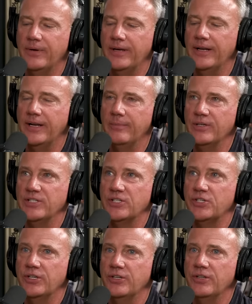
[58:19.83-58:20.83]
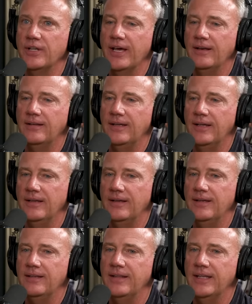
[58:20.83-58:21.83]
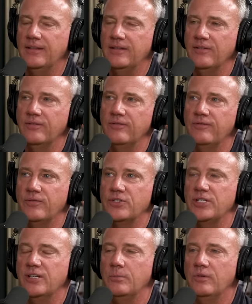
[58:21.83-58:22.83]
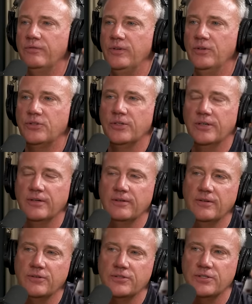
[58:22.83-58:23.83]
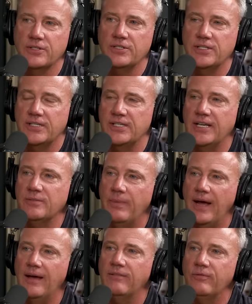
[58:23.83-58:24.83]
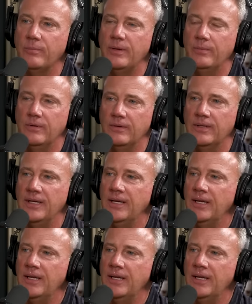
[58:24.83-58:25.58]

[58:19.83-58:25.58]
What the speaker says: to put it in a position that the foreseeable future, there's a success path for people,